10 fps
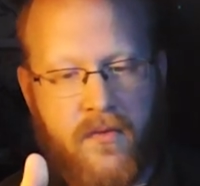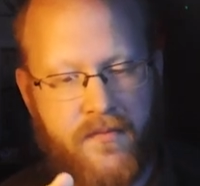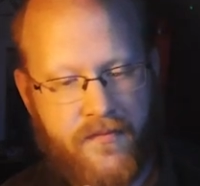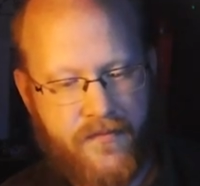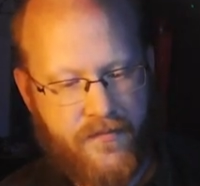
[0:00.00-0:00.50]

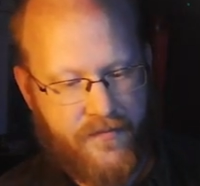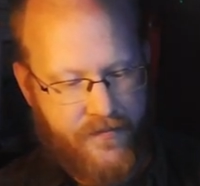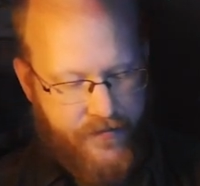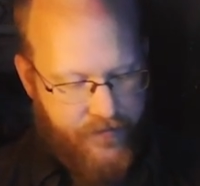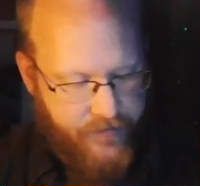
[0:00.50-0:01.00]
Cool.
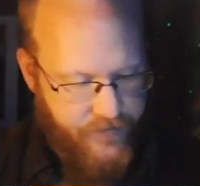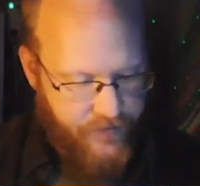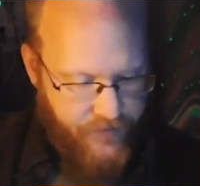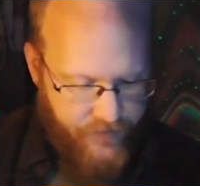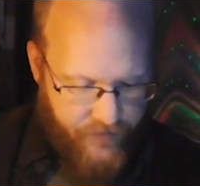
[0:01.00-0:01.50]

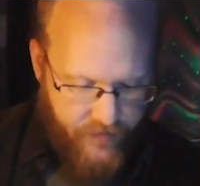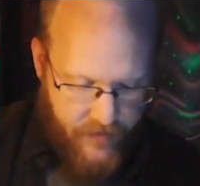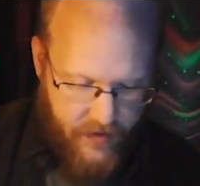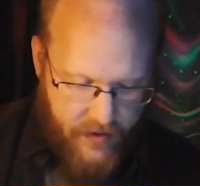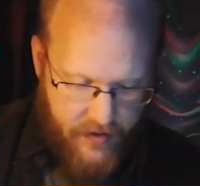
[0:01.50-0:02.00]
Let's
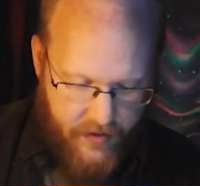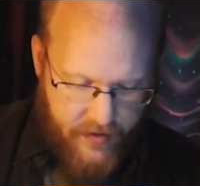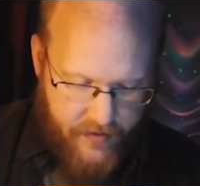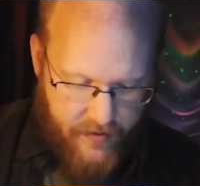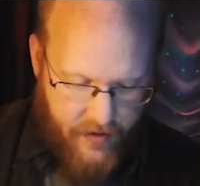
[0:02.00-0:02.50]

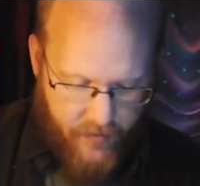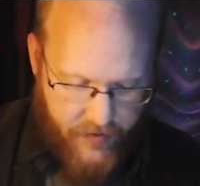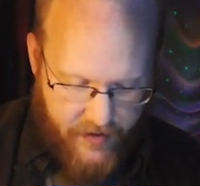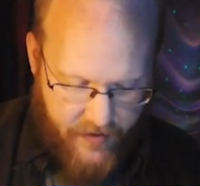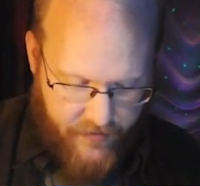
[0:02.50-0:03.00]

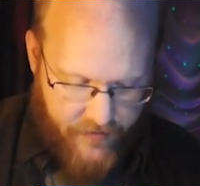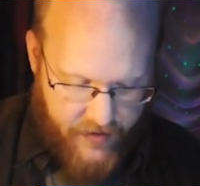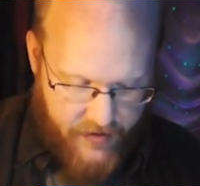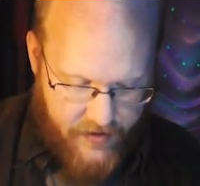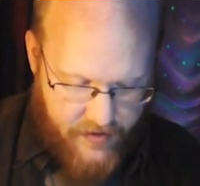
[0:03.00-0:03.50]
see, I'll put
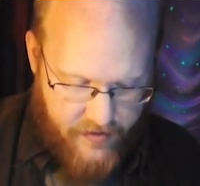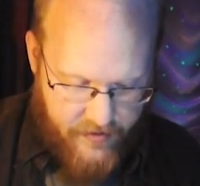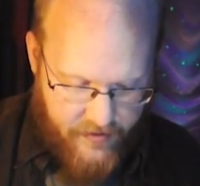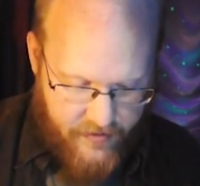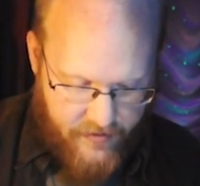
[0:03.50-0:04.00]
that one right
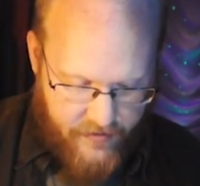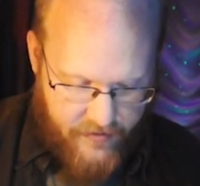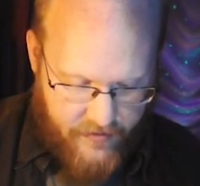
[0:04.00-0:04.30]
here.